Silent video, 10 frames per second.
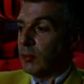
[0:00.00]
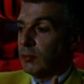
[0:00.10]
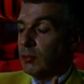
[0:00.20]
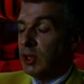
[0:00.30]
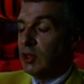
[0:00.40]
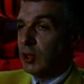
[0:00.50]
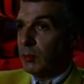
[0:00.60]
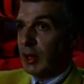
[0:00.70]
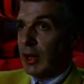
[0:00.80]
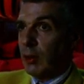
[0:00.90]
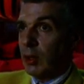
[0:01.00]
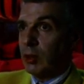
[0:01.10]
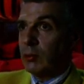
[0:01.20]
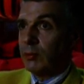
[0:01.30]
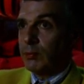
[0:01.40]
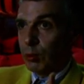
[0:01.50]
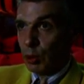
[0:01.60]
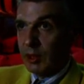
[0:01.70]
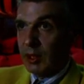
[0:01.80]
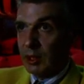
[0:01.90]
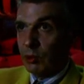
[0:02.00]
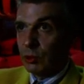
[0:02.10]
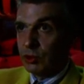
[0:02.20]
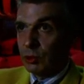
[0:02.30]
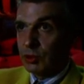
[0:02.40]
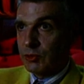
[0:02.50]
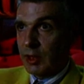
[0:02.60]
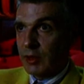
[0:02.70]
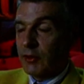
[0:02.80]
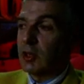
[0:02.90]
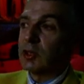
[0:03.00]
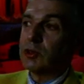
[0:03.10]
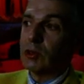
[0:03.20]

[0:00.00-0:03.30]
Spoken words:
media power, pulling in all sorts of other things.